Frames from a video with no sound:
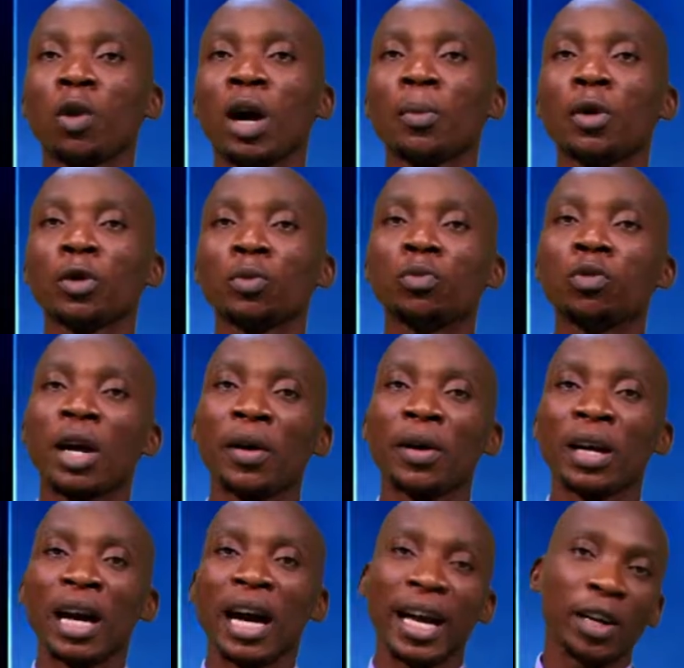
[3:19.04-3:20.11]
Muhammadu
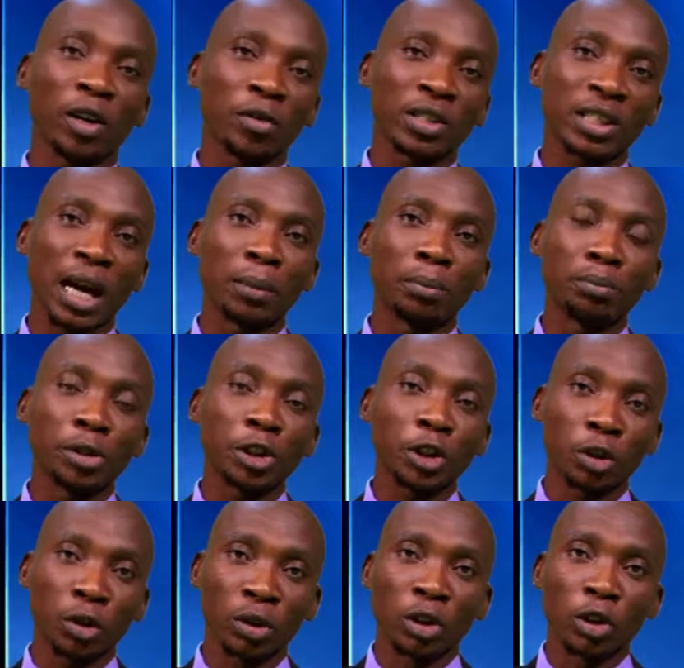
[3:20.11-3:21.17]
Buhari ahead of his
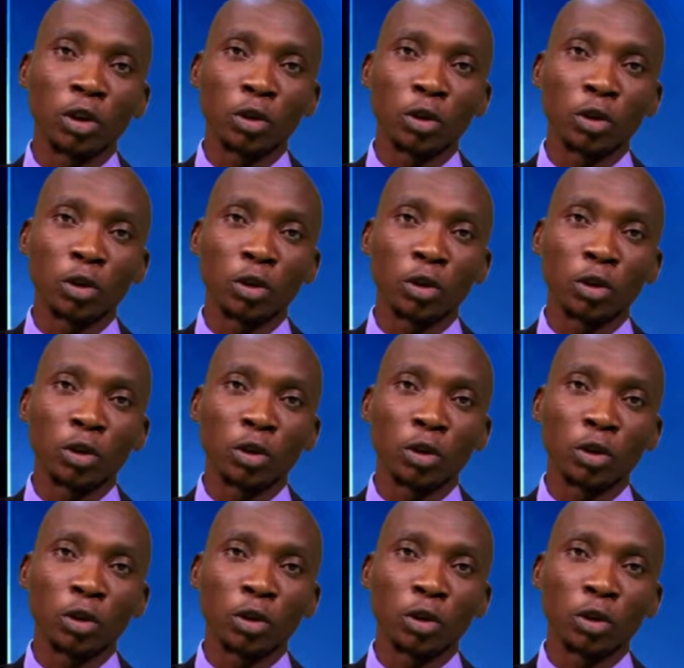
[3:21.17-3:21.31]
ambition